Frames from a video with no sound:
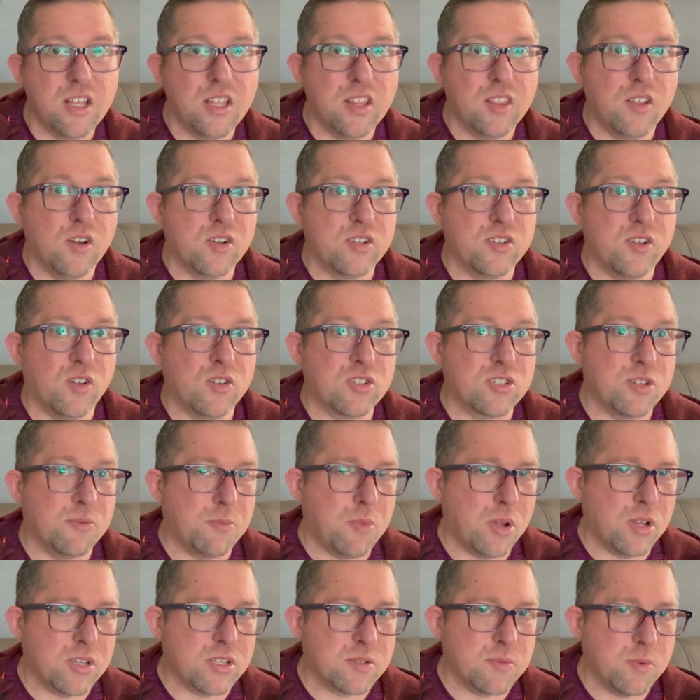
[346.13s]
There's no
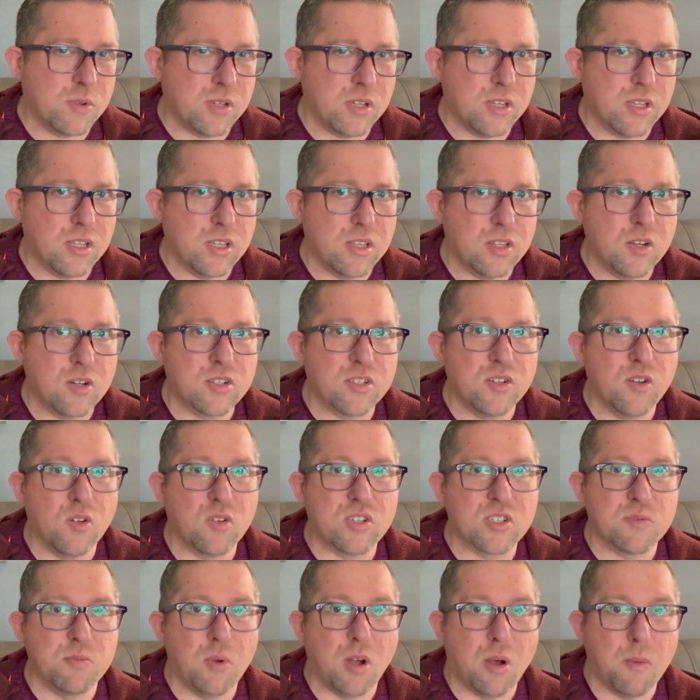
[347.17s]

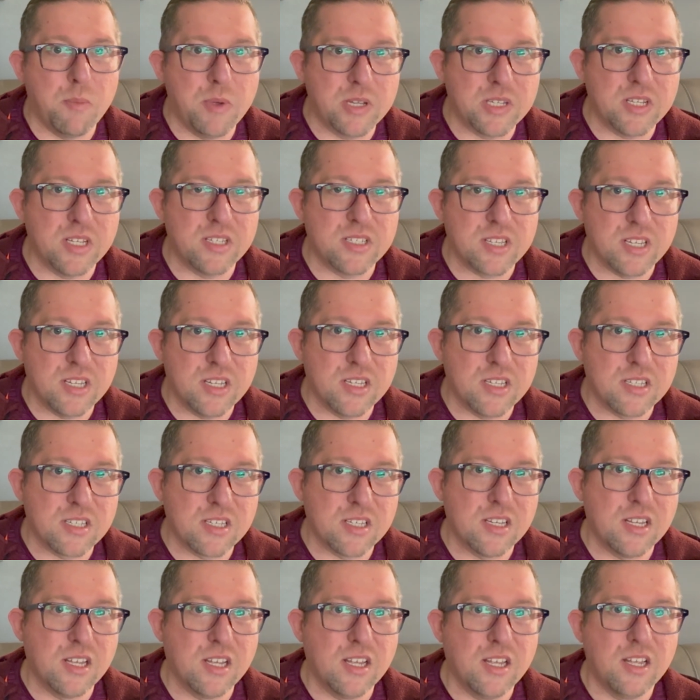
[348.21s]
small businesses.
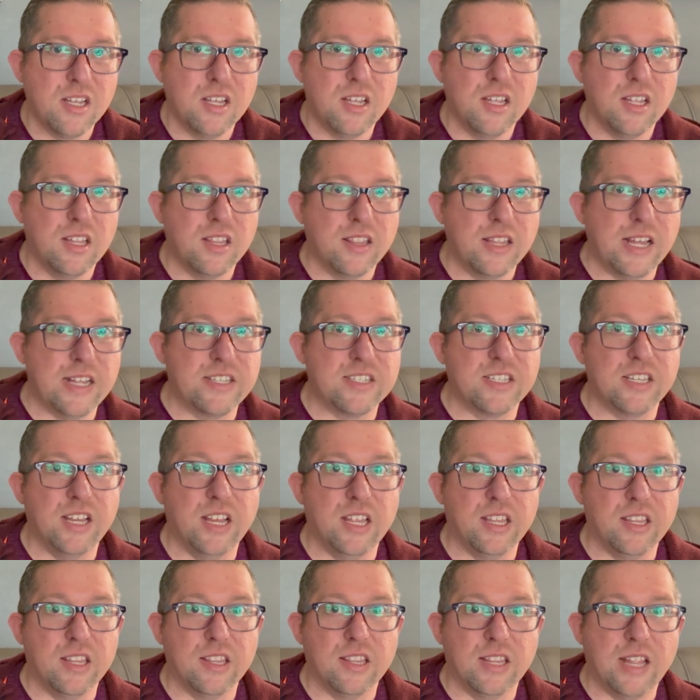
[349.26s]
That's
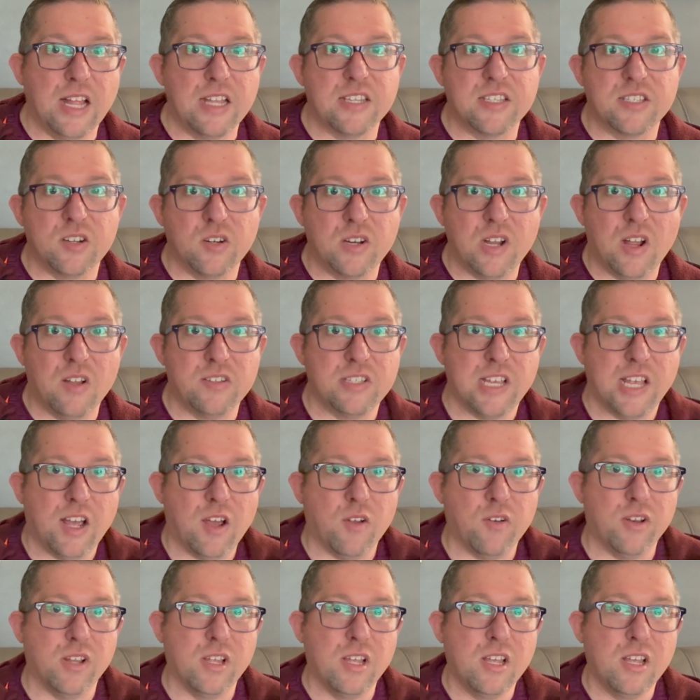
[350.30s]
it. That's their downtown.